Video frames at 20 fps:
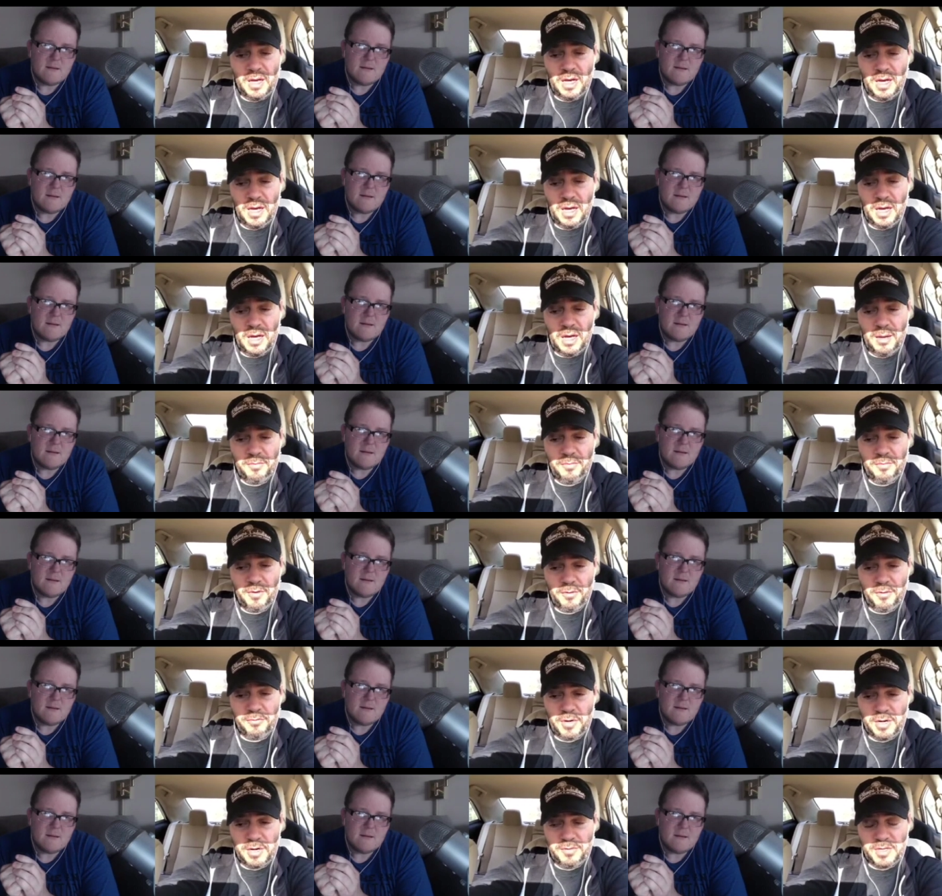Speaker 1: Uh,
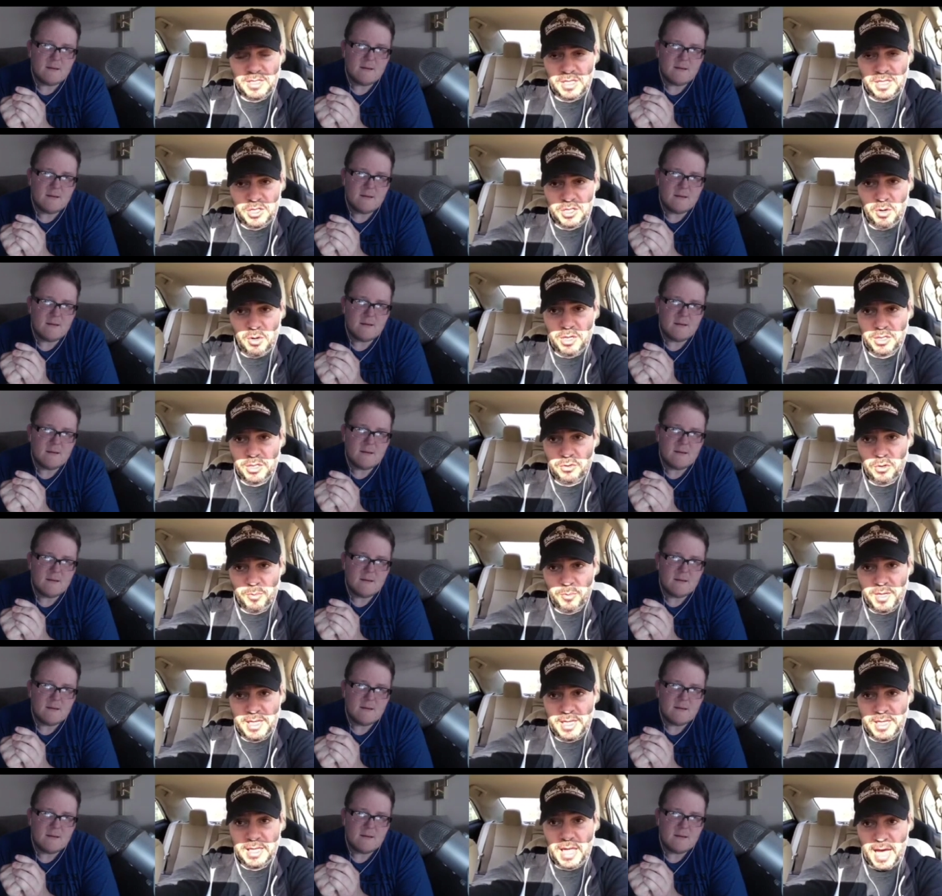a friend of his had shown it to
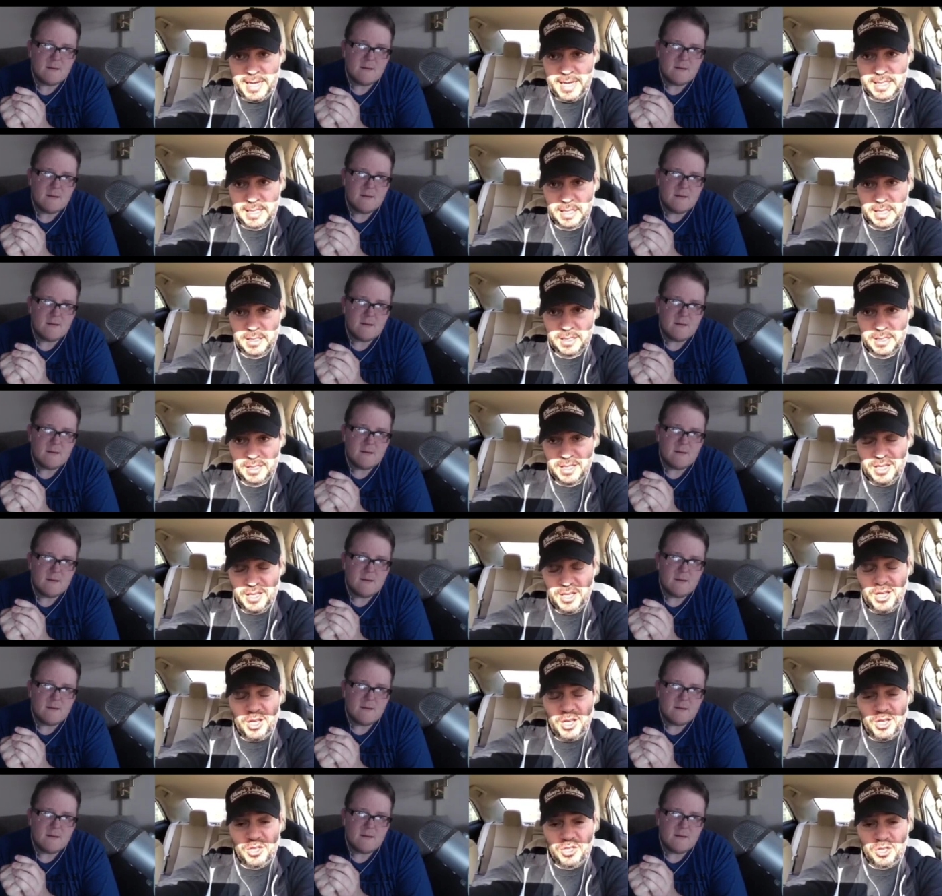him, and he liked it.
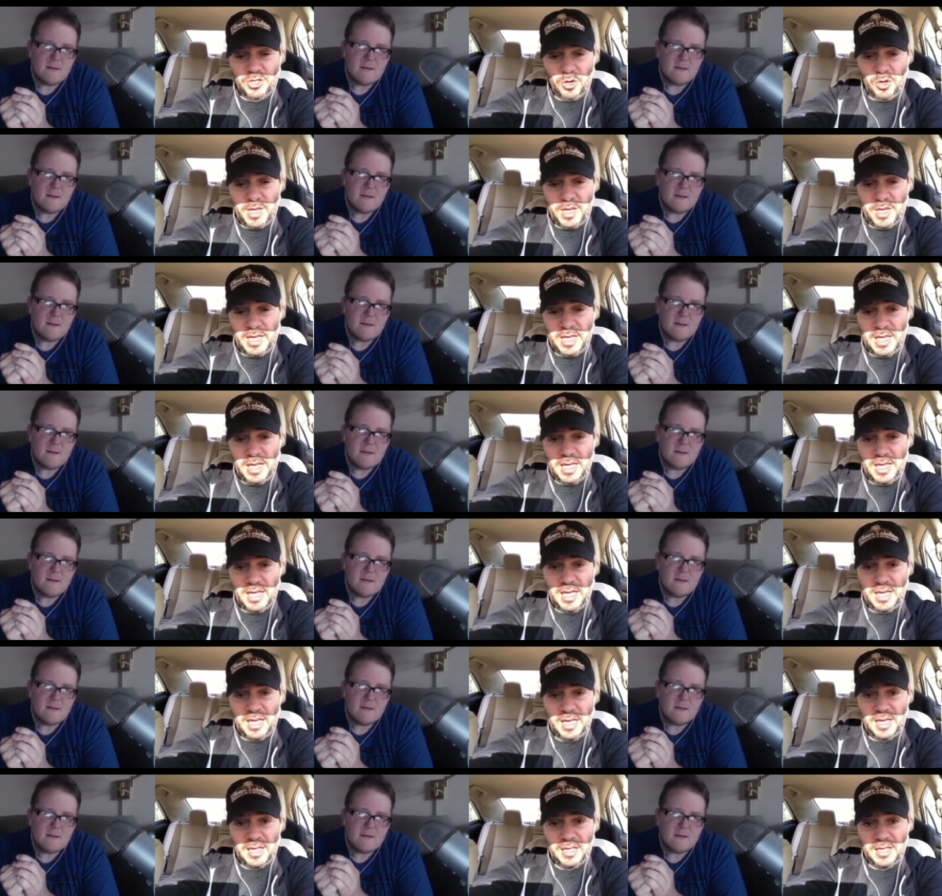So
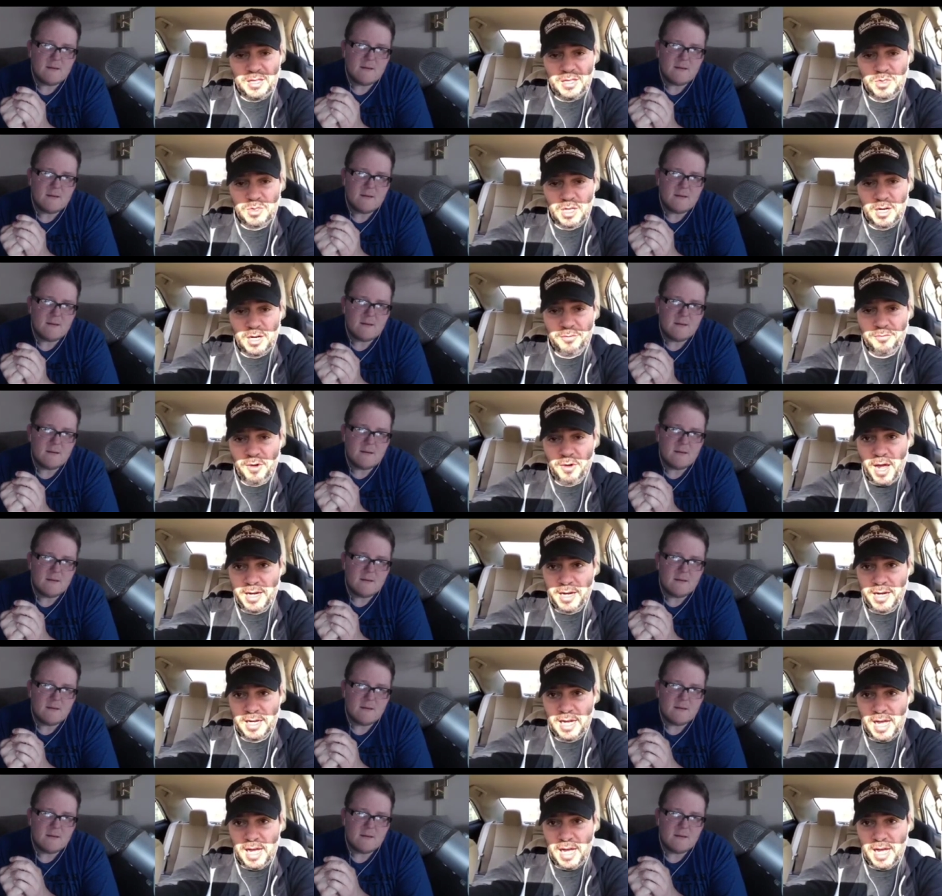he, this was on a Friday